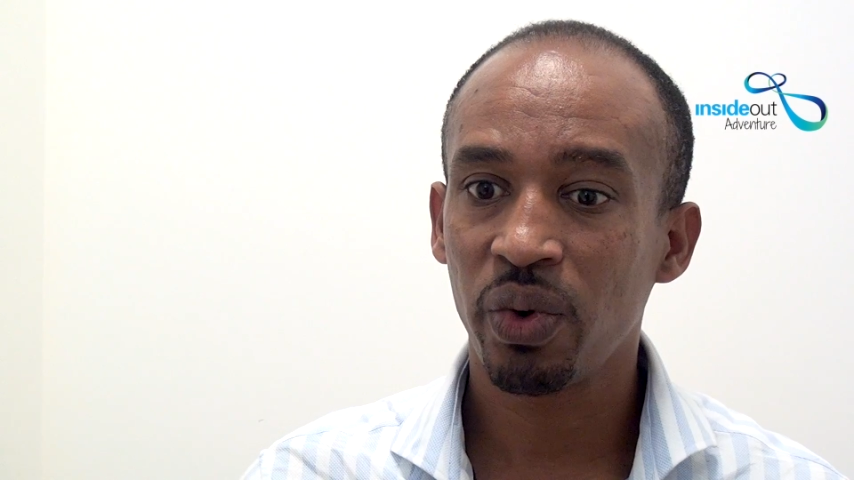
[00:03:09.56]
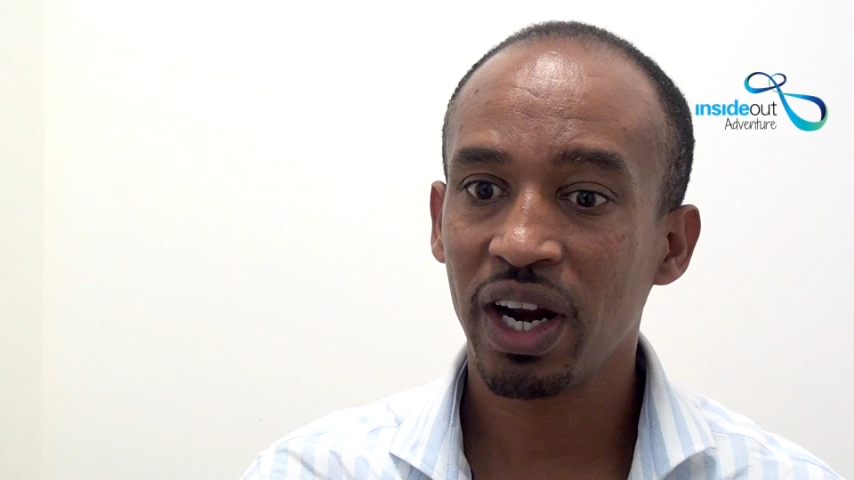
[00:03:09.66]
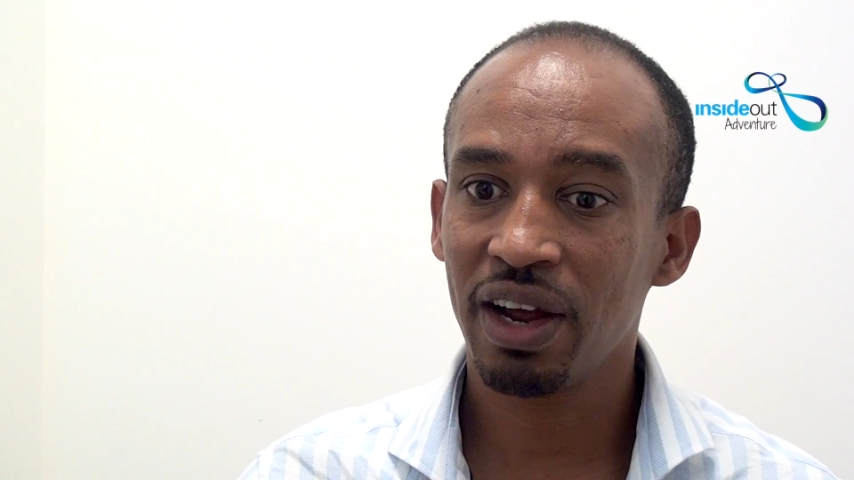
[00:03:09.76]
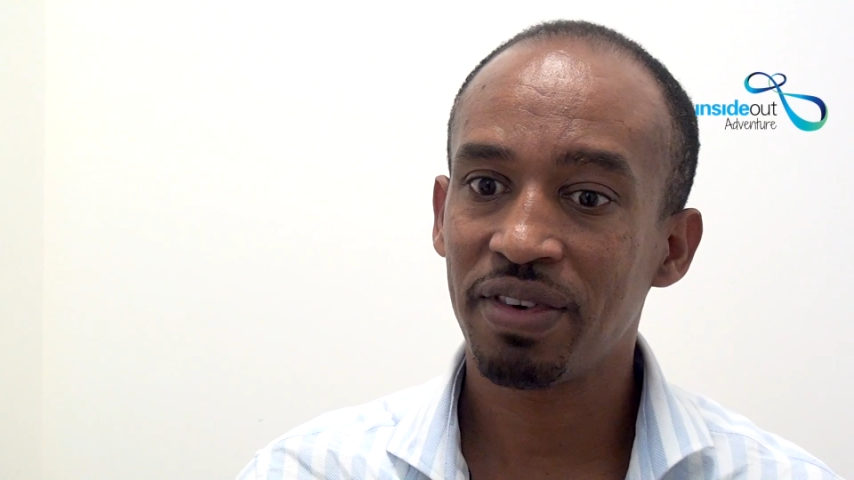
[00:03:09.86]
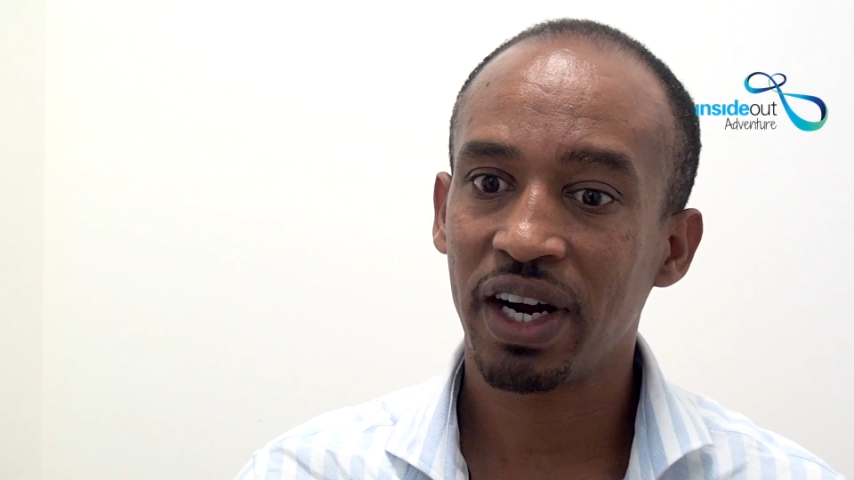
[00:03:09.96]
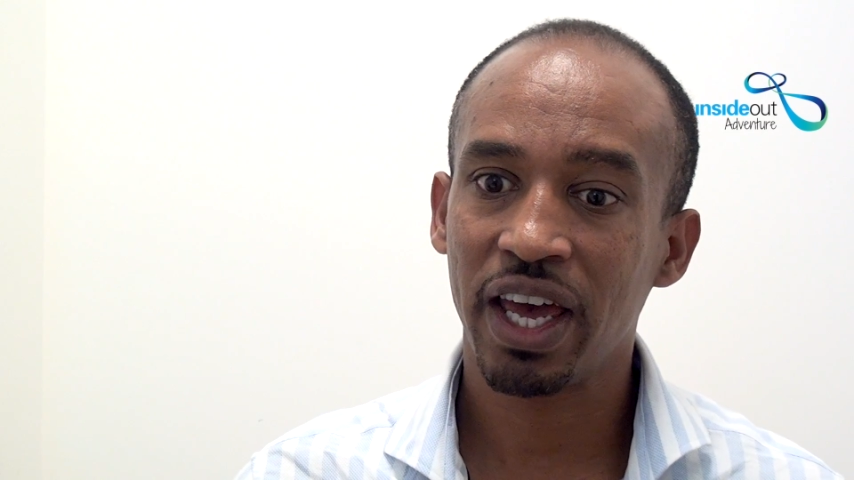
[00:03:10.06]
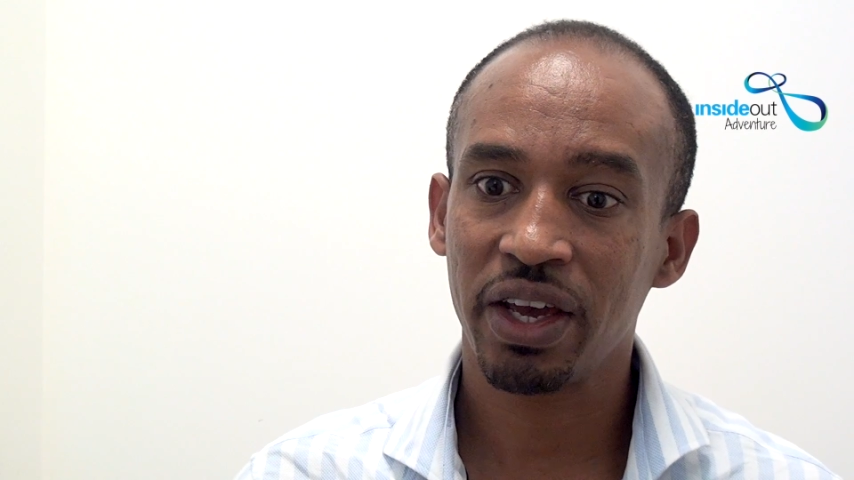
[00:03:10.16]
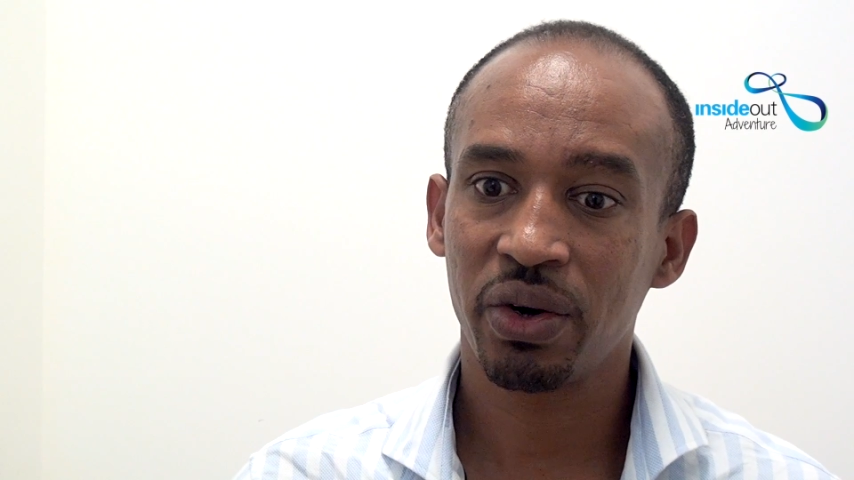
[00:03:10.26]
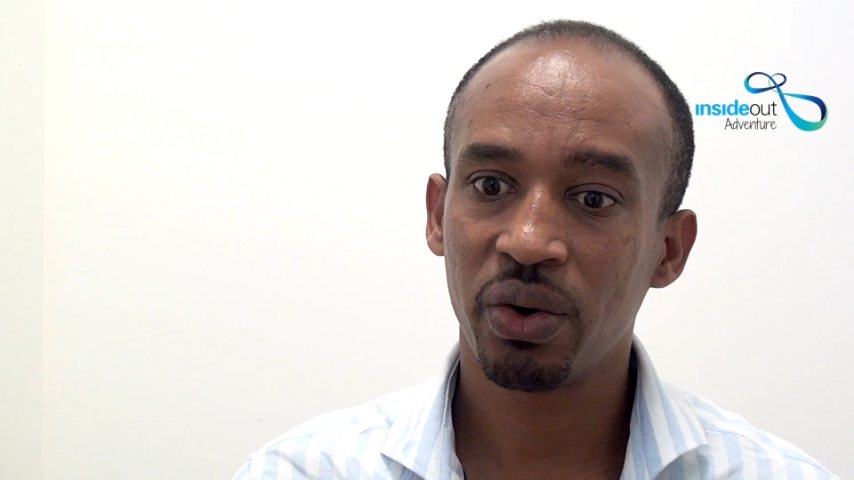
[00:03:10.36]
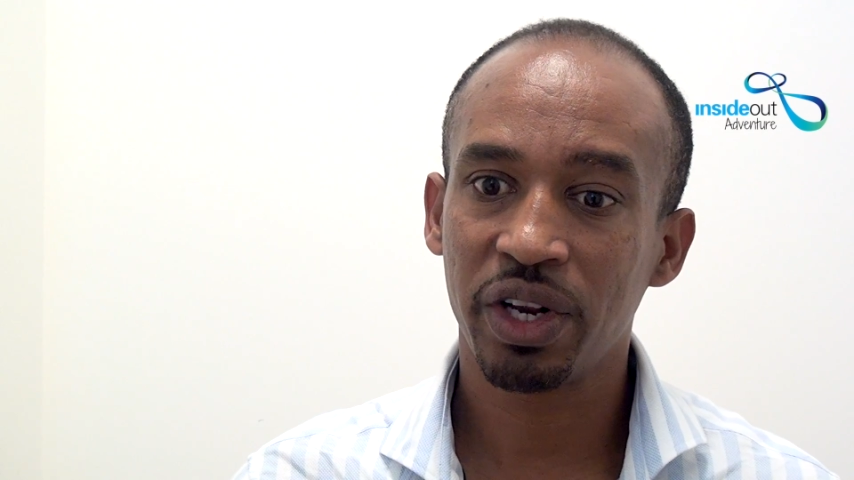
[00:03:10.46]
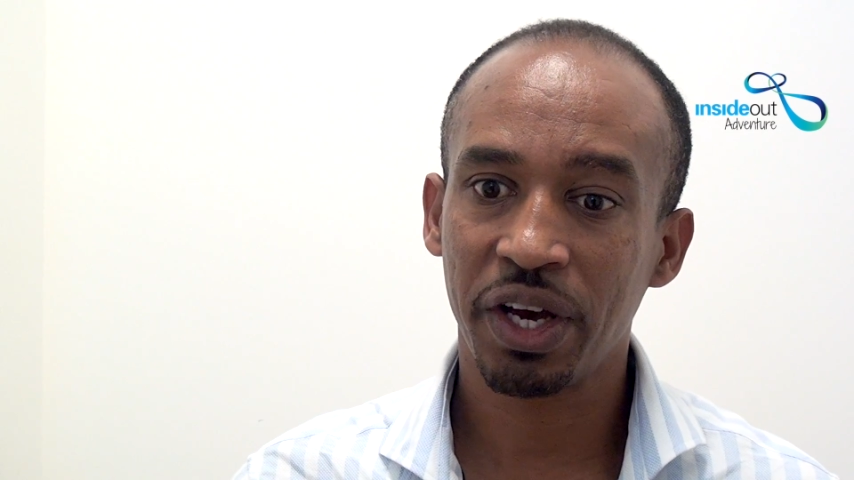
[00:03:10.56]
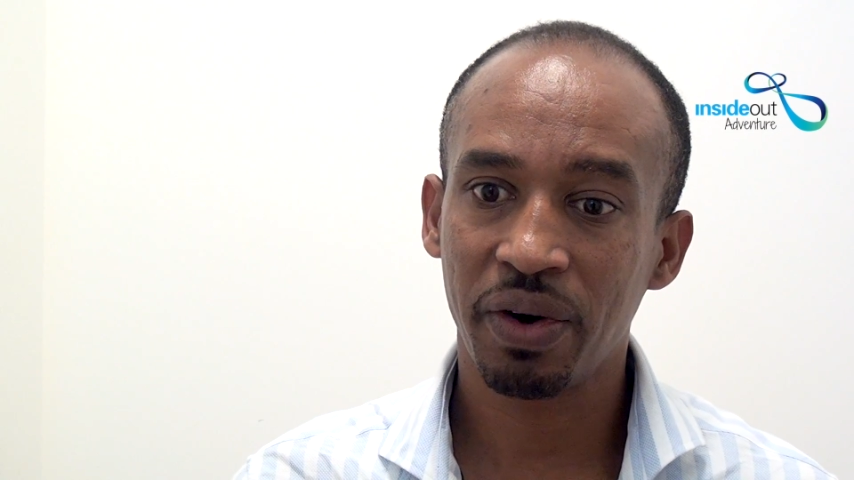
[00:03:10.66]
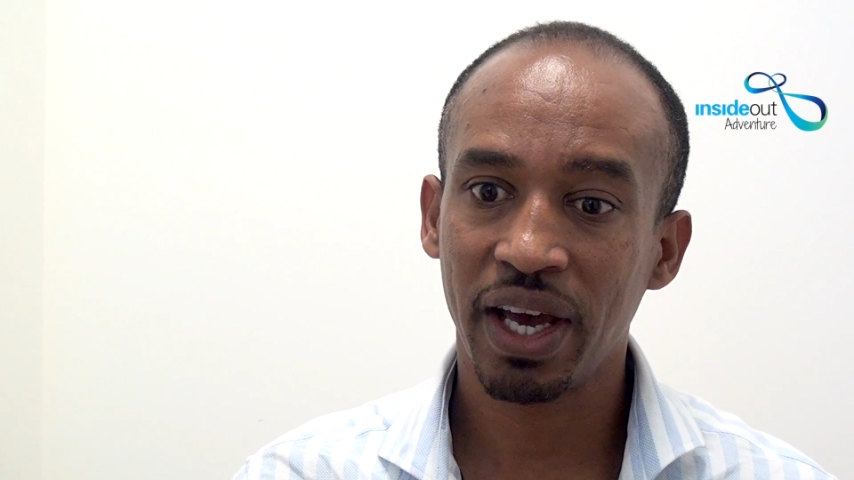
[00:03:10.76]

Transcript: Wherever I go now,